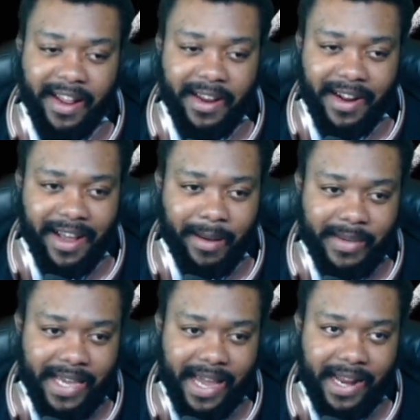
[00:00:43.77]
you know what
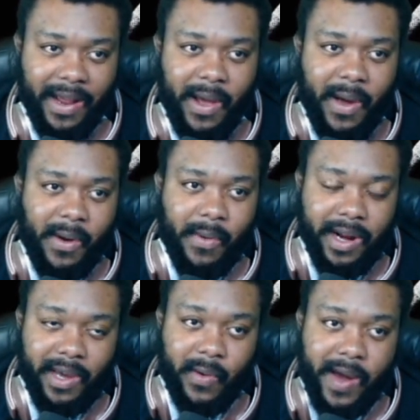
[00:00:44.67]
I'm saying?
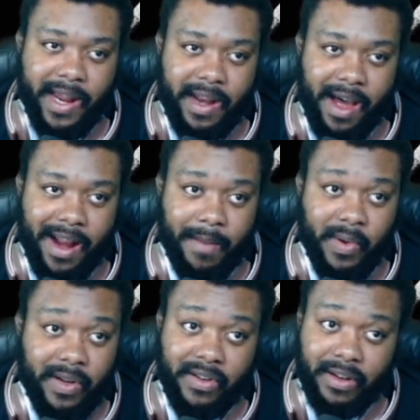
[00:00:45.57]
What are you waiting on? I'm
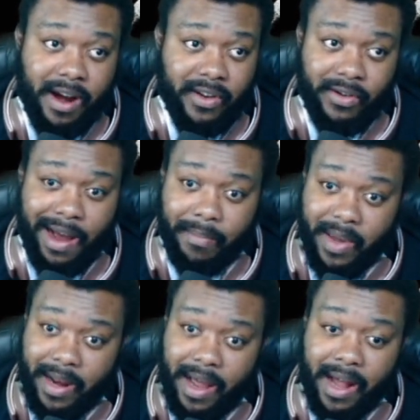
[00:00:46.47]
gonna start
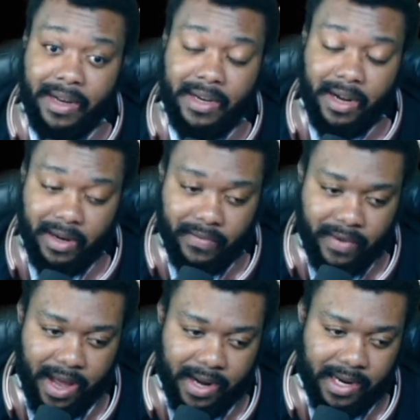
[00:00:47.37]
dropping a ton
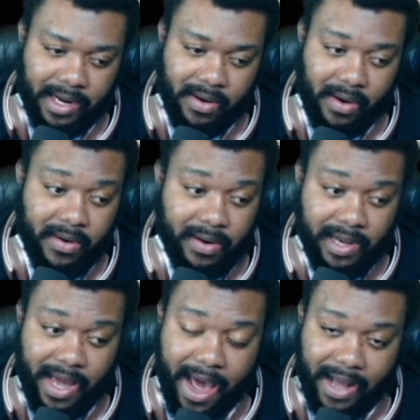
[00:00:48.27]
of content on
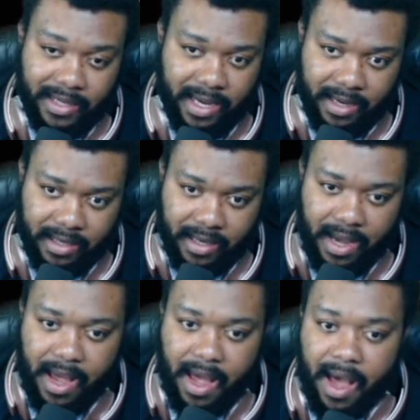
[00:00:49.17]
early access
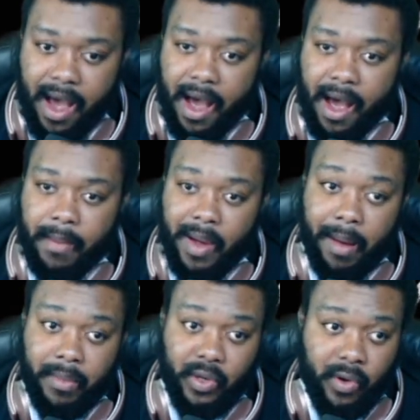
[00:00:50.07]
um,
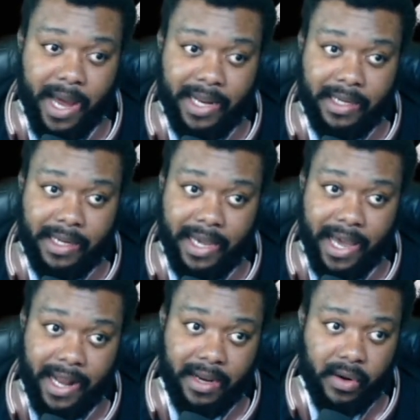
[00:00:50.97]
I'm trying to
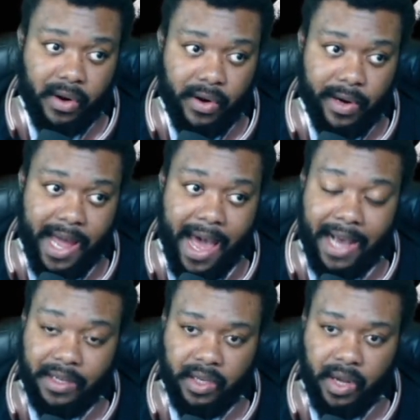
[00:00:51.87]
get early
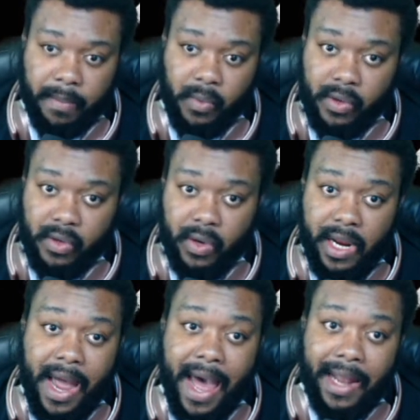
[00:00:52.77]
access up to, so
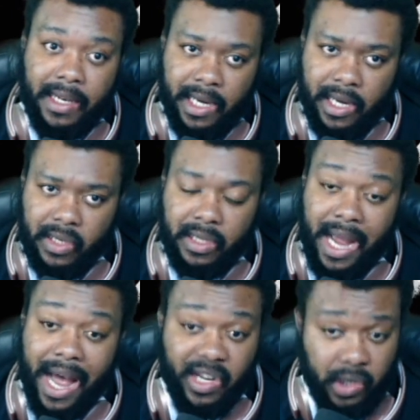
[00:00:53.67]
they're at least
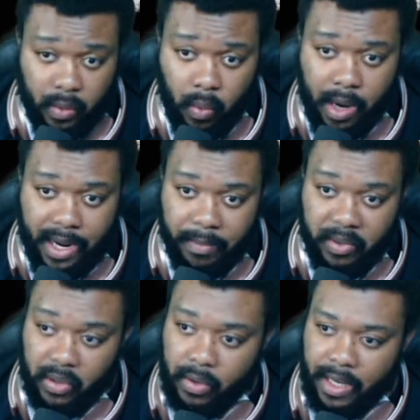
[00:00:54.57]
not just one
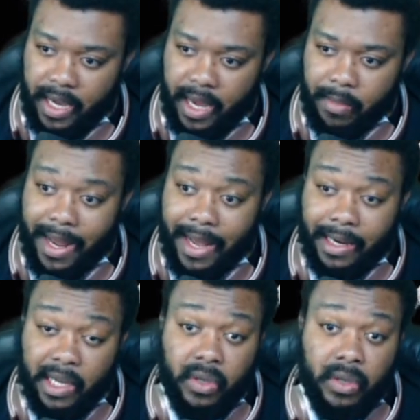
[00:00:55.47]
episodes ahead, but
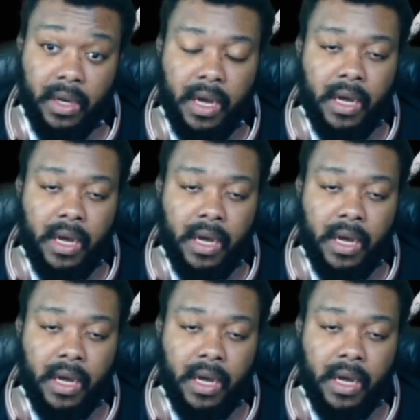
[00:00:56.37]
at least